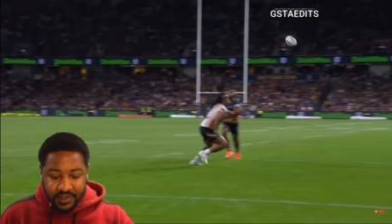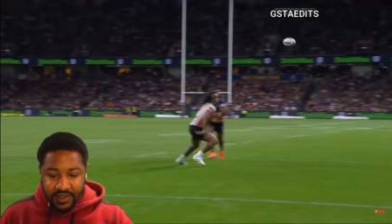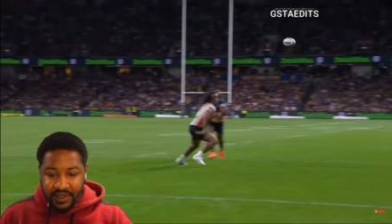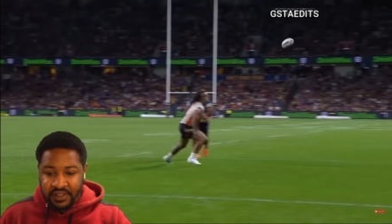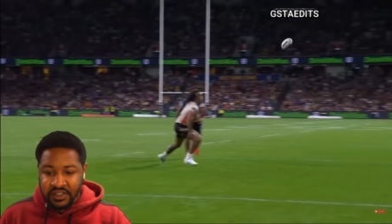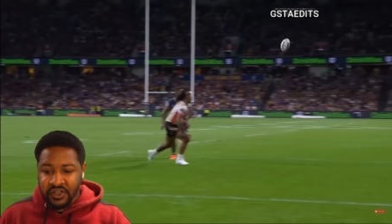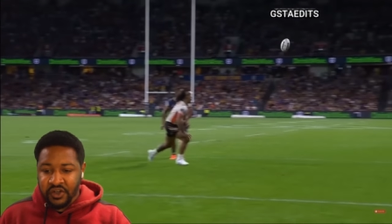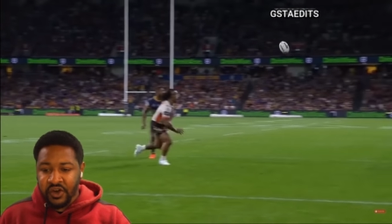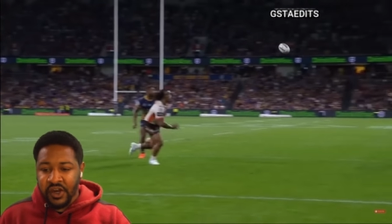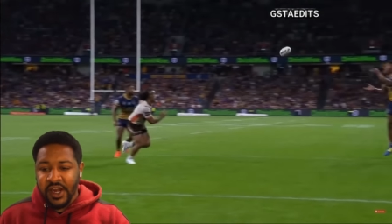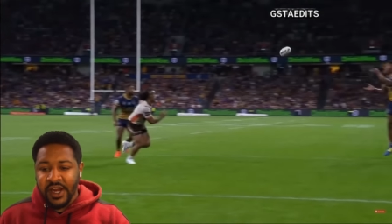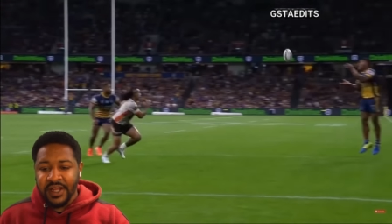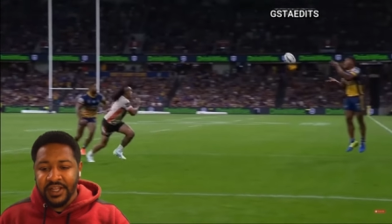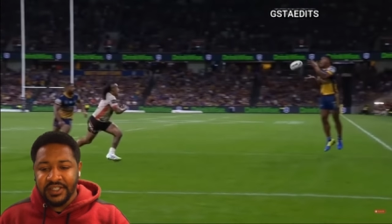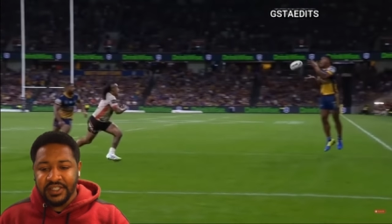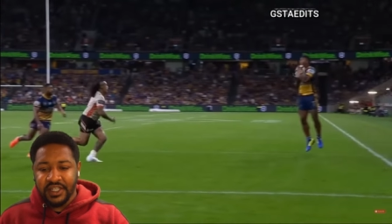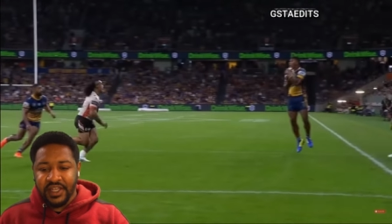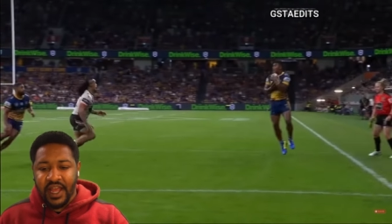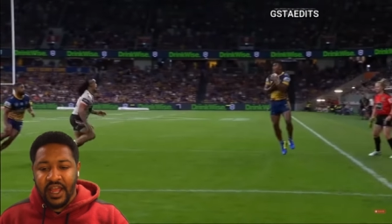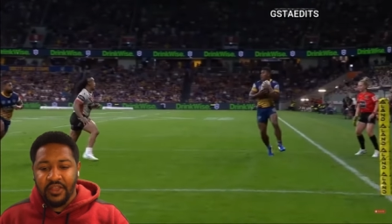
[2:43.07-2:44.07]
It's
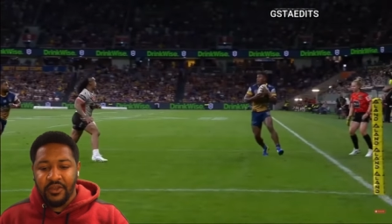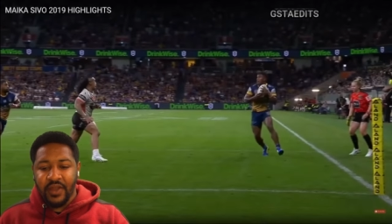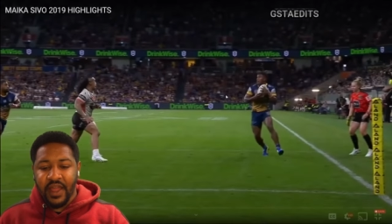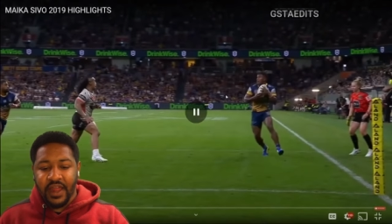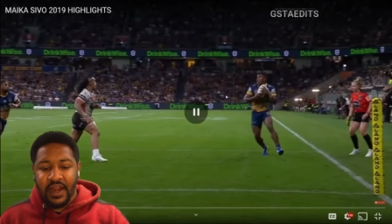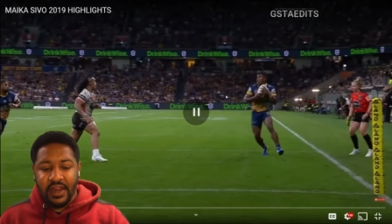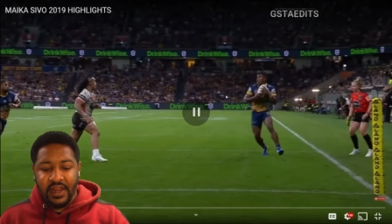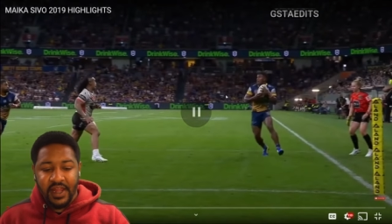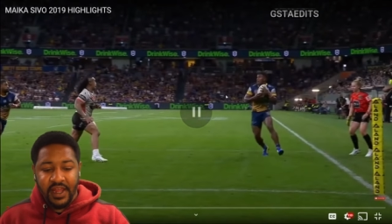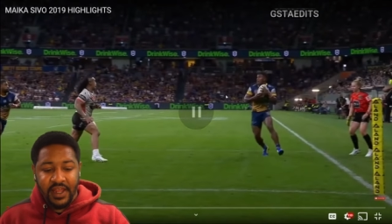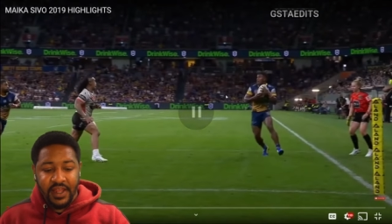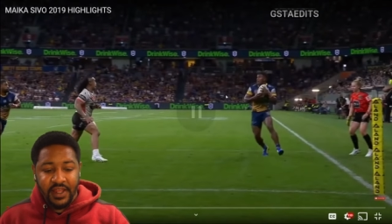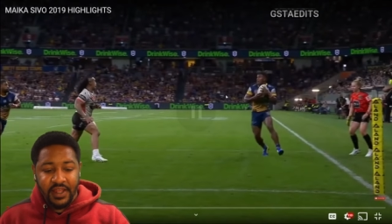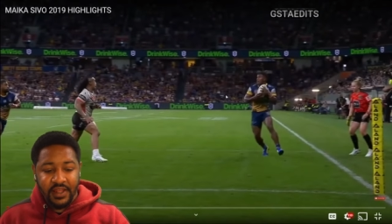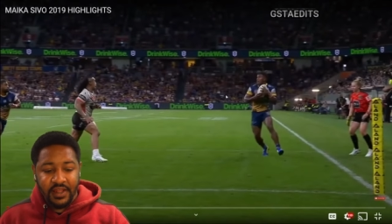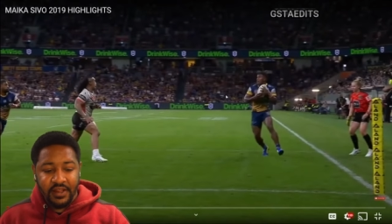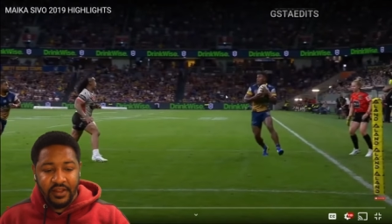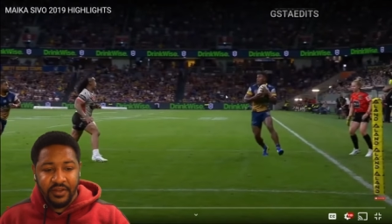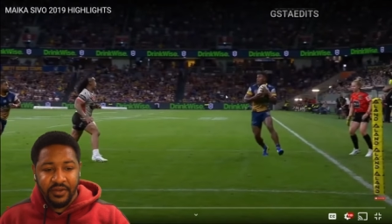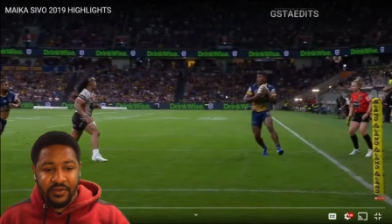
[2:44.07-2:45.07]
crazy how you gotta like
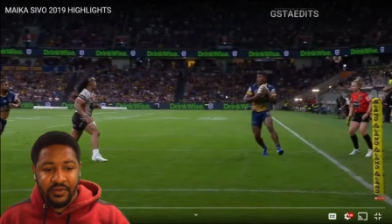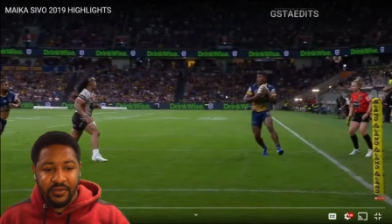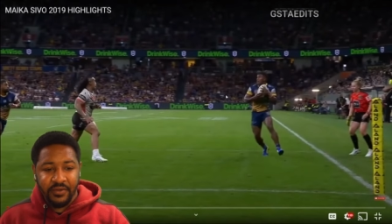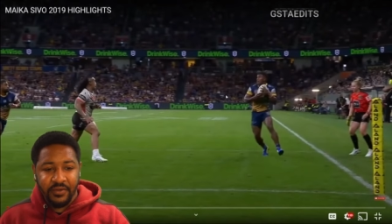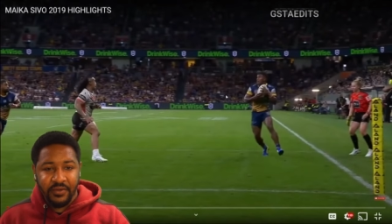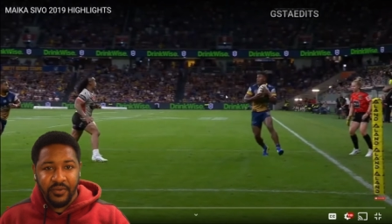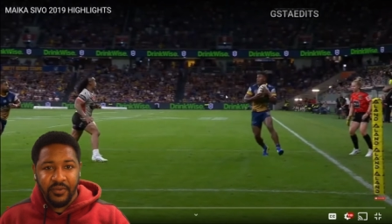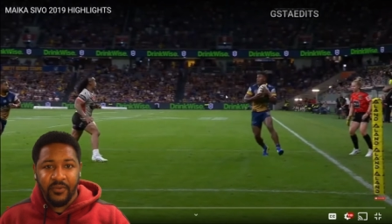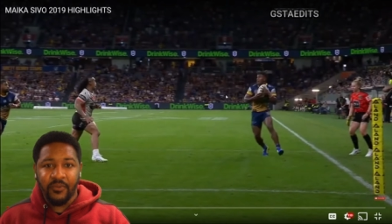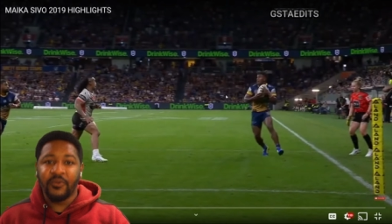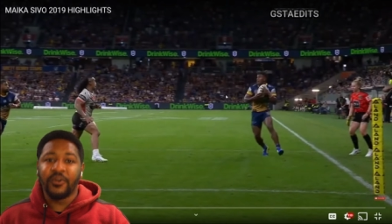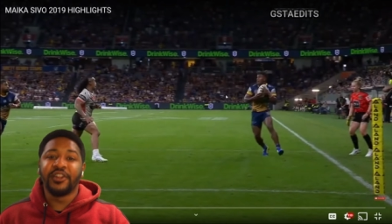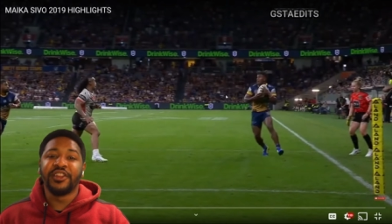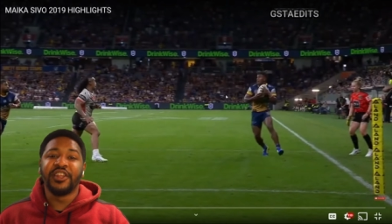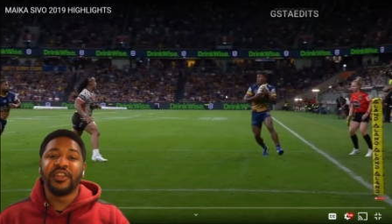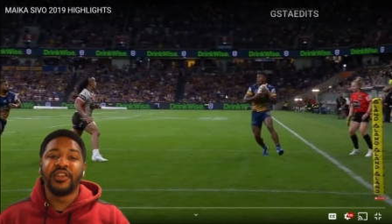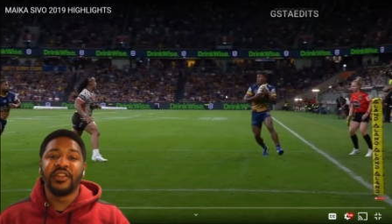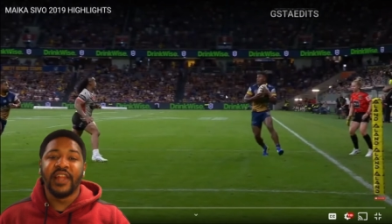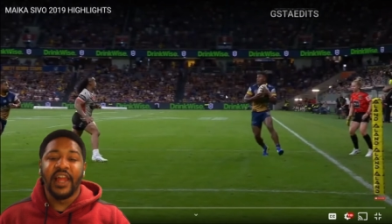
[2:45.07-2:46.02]
really